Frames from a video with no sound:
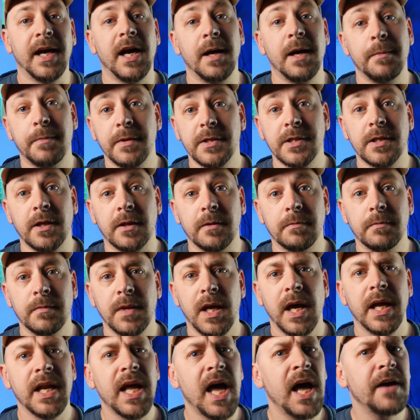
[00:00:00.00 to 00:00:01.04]
I'm Pascal,
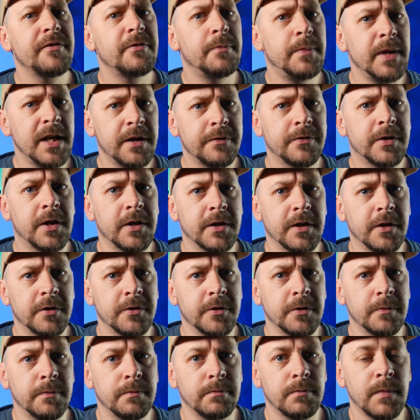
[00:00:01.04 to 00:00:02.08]
and I have a bit of a
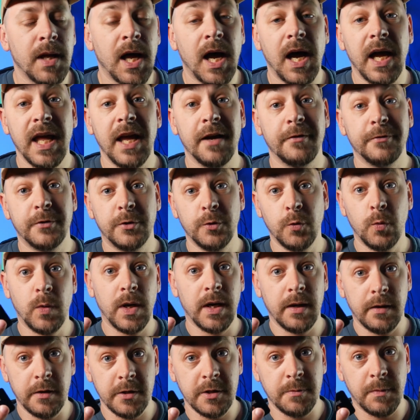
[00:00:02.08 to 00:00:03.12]
conundrum. I have two
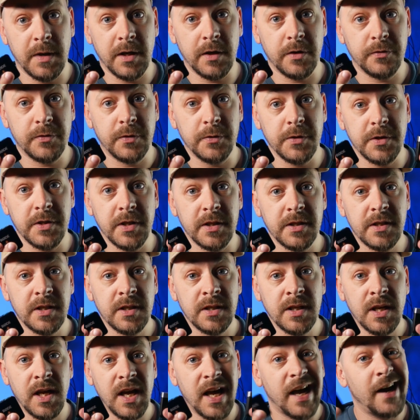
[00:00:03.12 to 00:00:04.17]
wireless microphone sets.
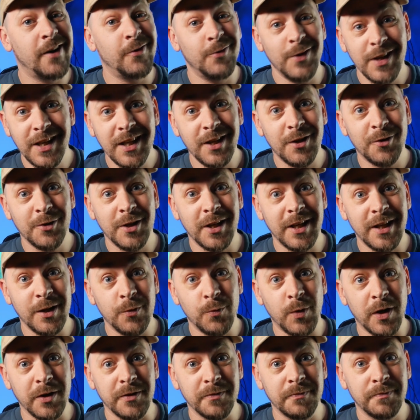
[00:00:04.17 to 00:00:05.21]
I really only need
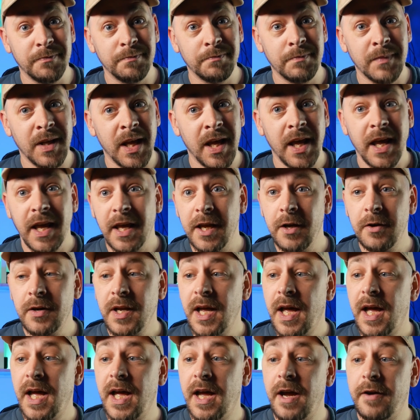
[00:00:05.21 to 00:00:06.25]
one. Here
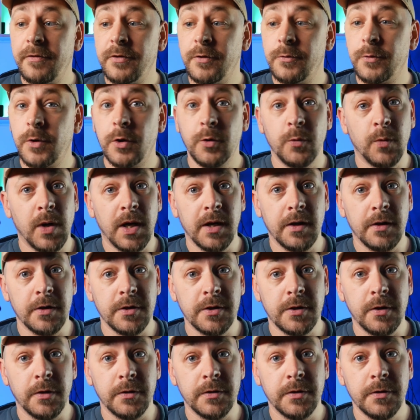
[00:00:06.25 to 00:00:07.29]
I have the Røde Wireless
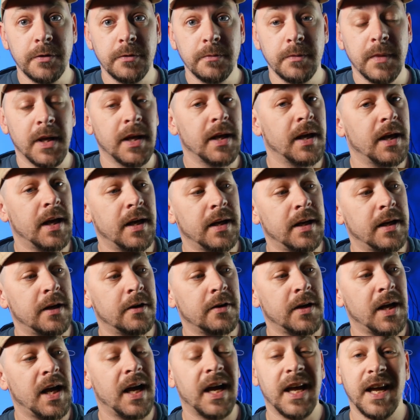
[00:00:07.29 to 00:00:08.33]
Go 2, and
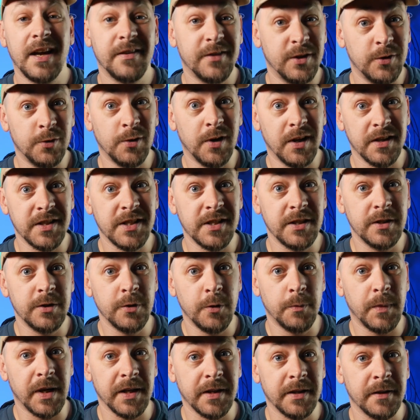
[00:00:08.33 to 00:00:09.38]
here I have the Ulanzi
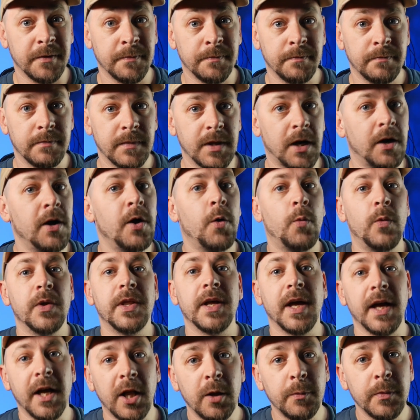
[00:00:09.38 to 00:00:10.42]
U-Mic. Now, with the
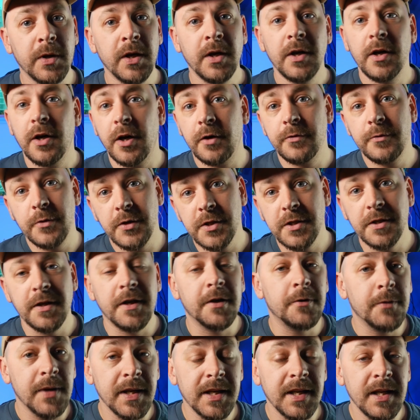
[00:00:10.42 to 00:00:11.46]
help of Tristan and
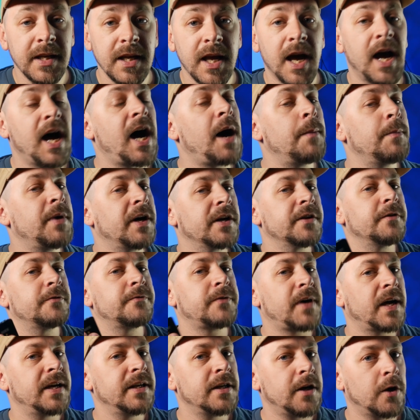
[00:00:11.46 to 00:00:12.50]
Redney, I'm gonna
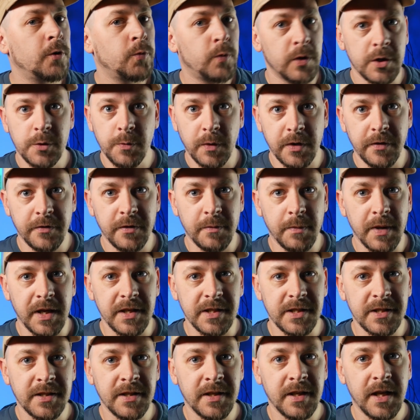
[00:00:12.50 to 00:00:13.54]
find out which one is the
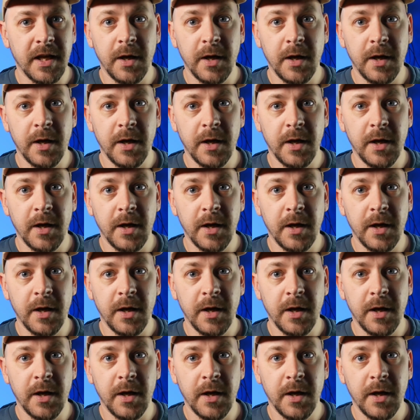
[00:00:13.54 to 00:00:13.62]
best.